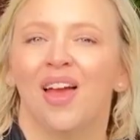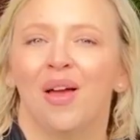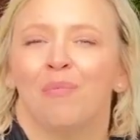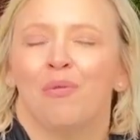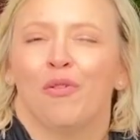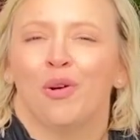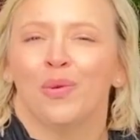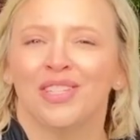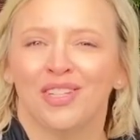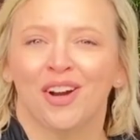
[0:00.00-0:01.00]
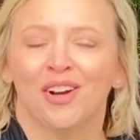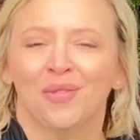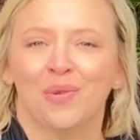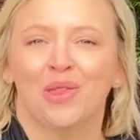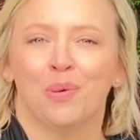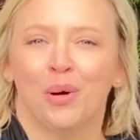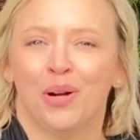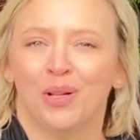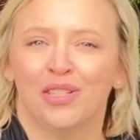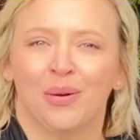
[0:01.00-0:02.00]
Before we start with the
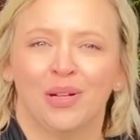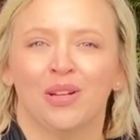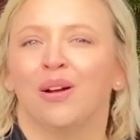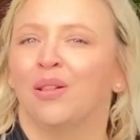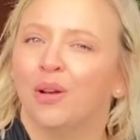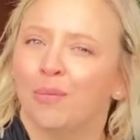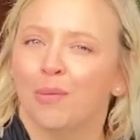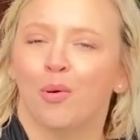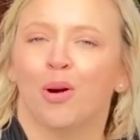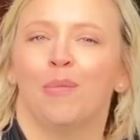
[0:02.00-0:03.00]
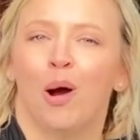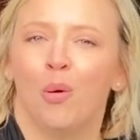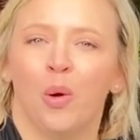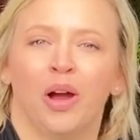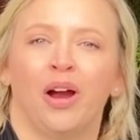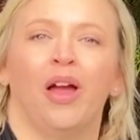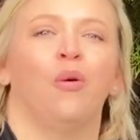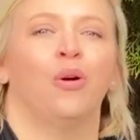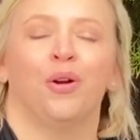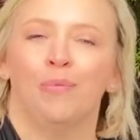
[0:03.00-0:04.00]
perennials, I want to talk a little bit more about where I
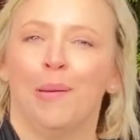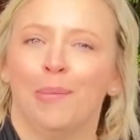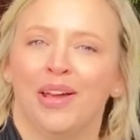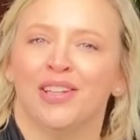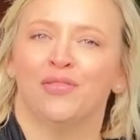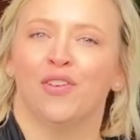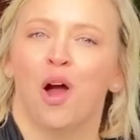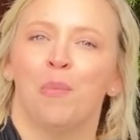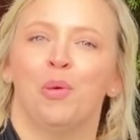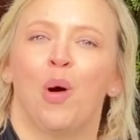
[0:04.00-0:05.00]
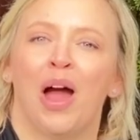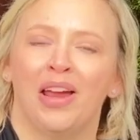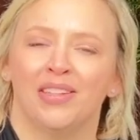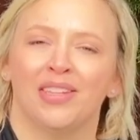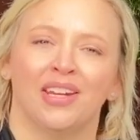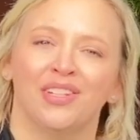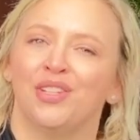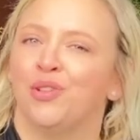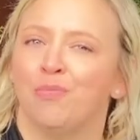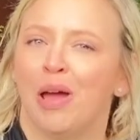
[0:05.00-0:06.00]
ordered my plants from and why I decided
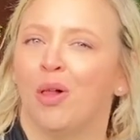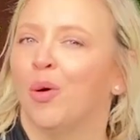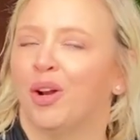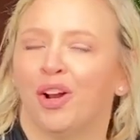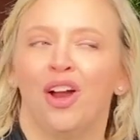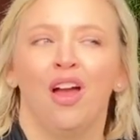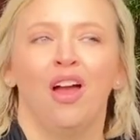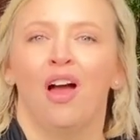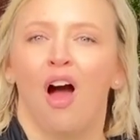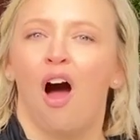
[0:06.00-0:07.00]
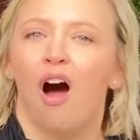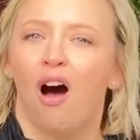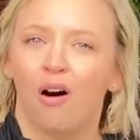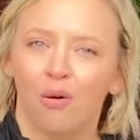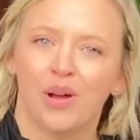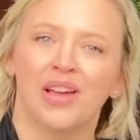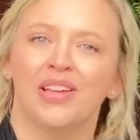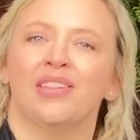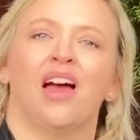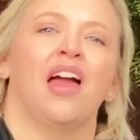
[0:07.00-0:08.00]
to do mail order.
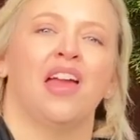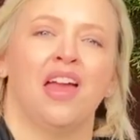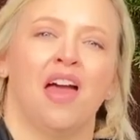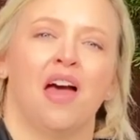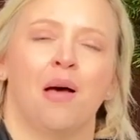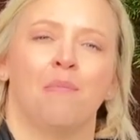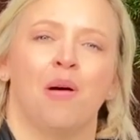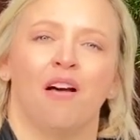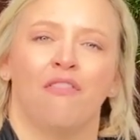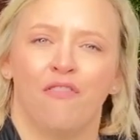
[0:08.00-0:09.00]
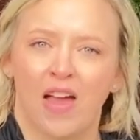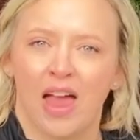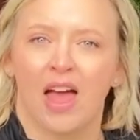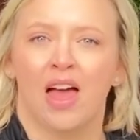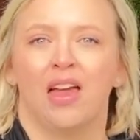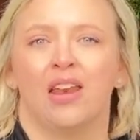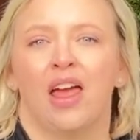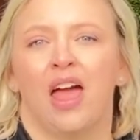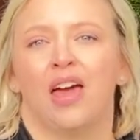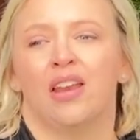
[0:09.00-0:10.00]
Always, I am a fan
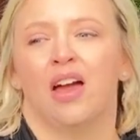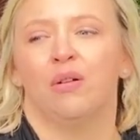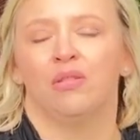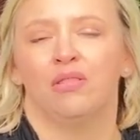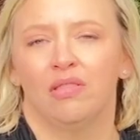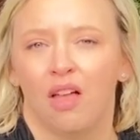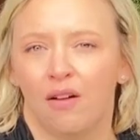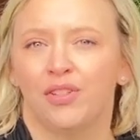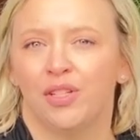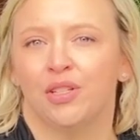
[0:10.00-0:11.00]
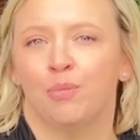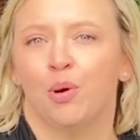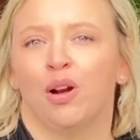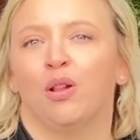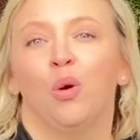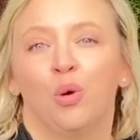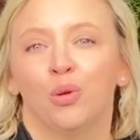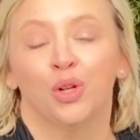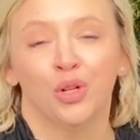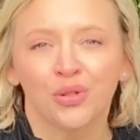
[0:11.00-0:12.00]
and I would love to support our local
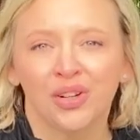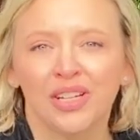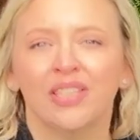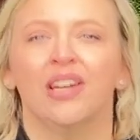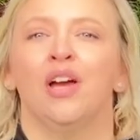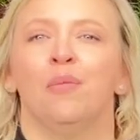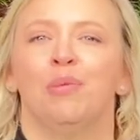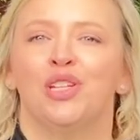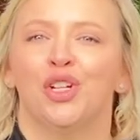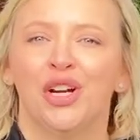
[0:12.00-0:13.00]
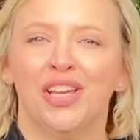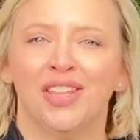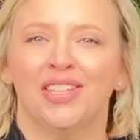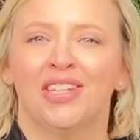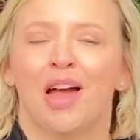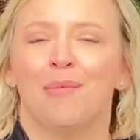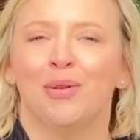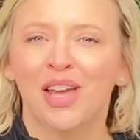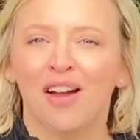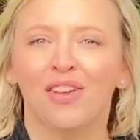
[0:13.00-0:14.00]
nurseries, but during this time I
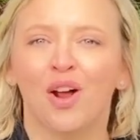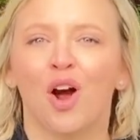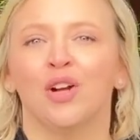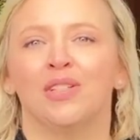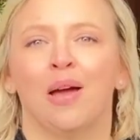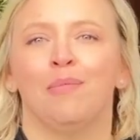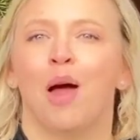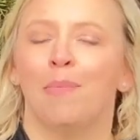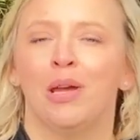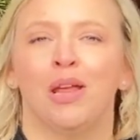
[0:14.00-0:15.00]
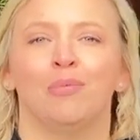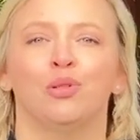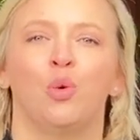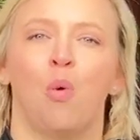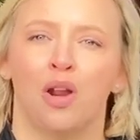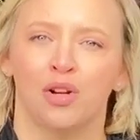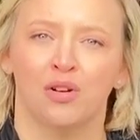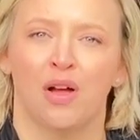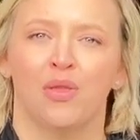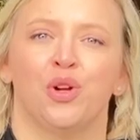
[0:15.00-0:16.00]
was having a hard time not being able to wander
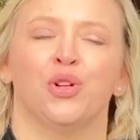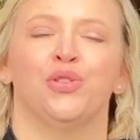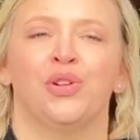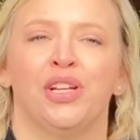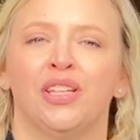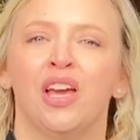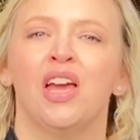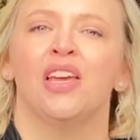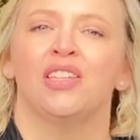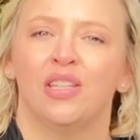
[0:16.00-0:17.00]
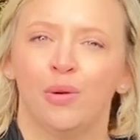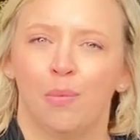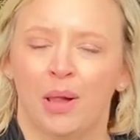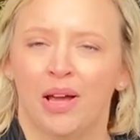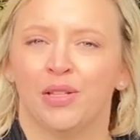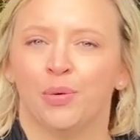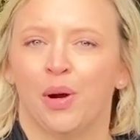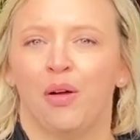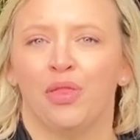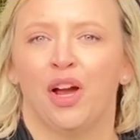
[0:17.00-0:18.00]
around the nurseries, see what plants were
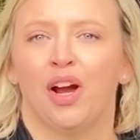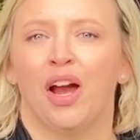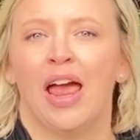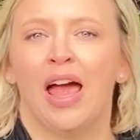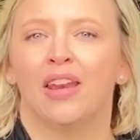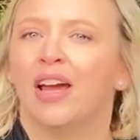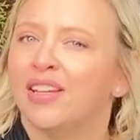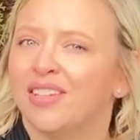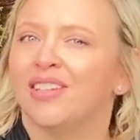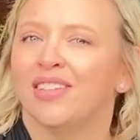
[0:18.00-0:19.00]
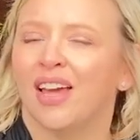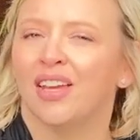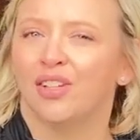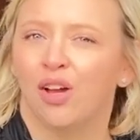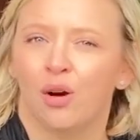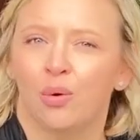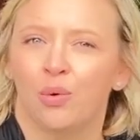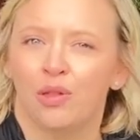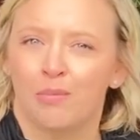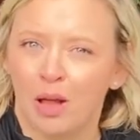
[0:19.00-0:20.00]
out there, and I did decide to go
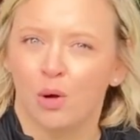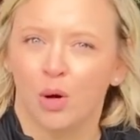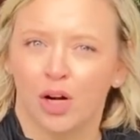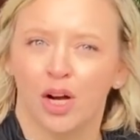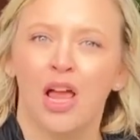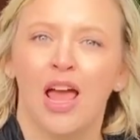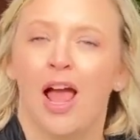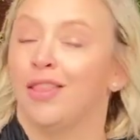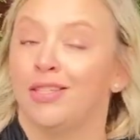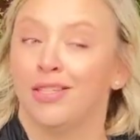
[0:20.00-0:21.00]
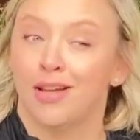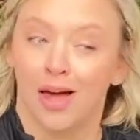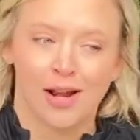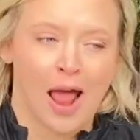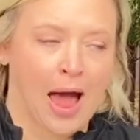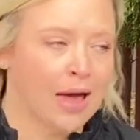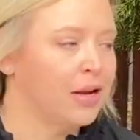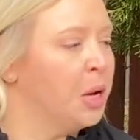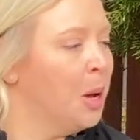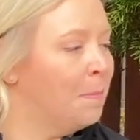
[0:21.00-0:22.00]
with a mail order. And this is not an ad,
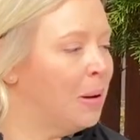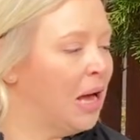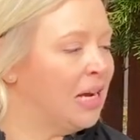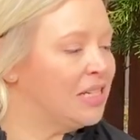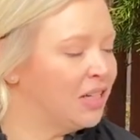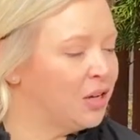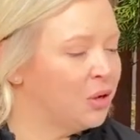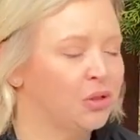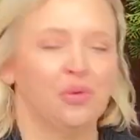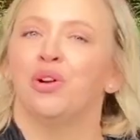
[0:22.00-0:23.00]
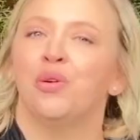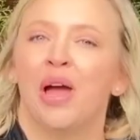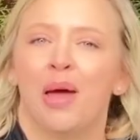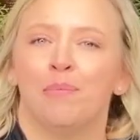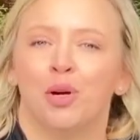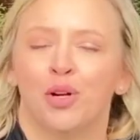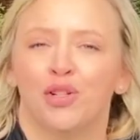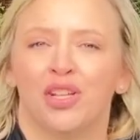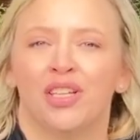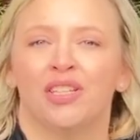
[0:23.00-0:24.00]
but I did go through and
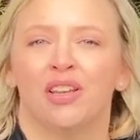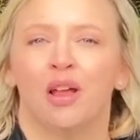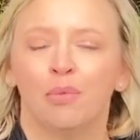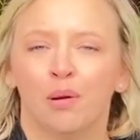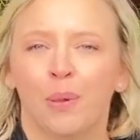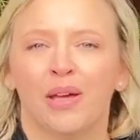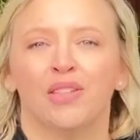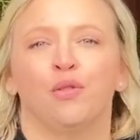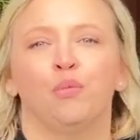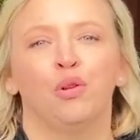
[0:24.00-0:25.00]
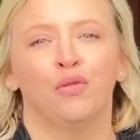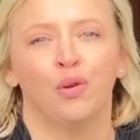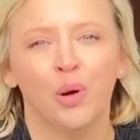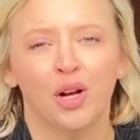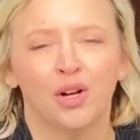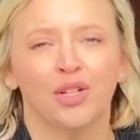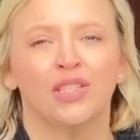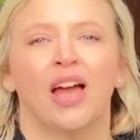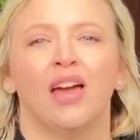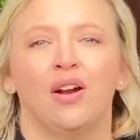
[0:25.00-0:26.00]
purchase a number of plants from proven winners.
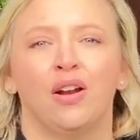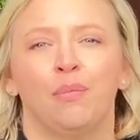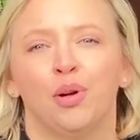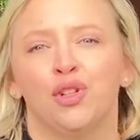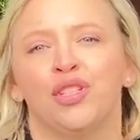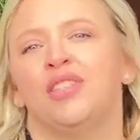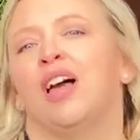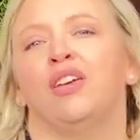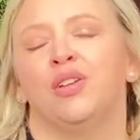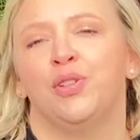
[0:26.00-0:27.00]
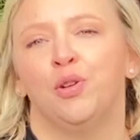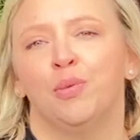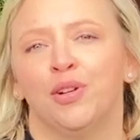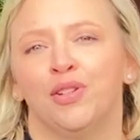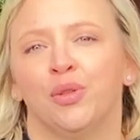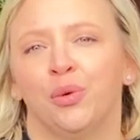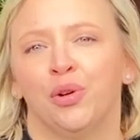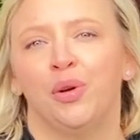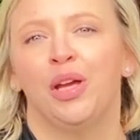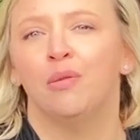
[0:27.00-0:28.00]
I had already purchased dahlia tubers
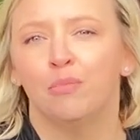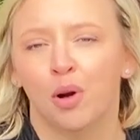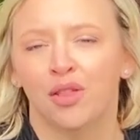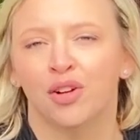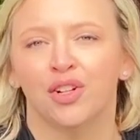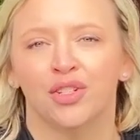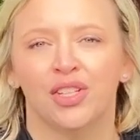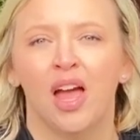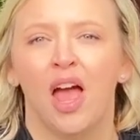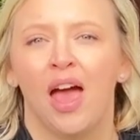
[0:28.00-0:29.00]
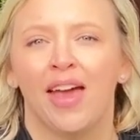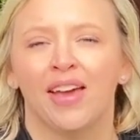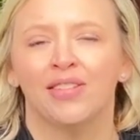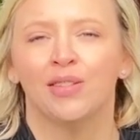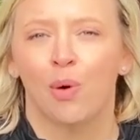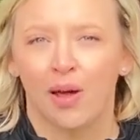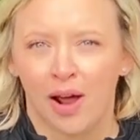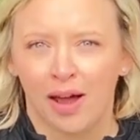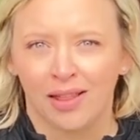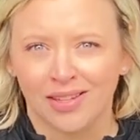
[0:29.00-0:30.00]
through Eden Brothers and Swan
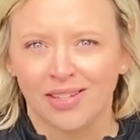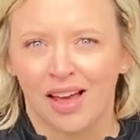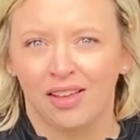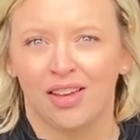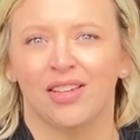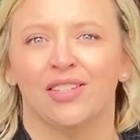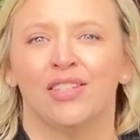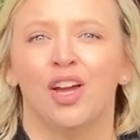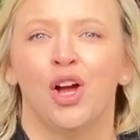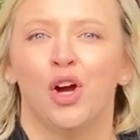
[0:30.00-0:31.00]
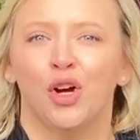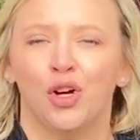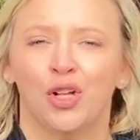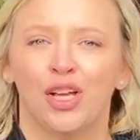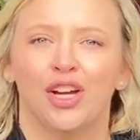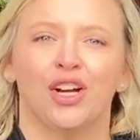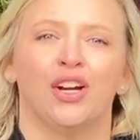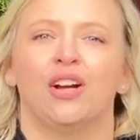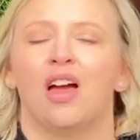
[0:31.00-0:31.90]
Island Dahlias earlier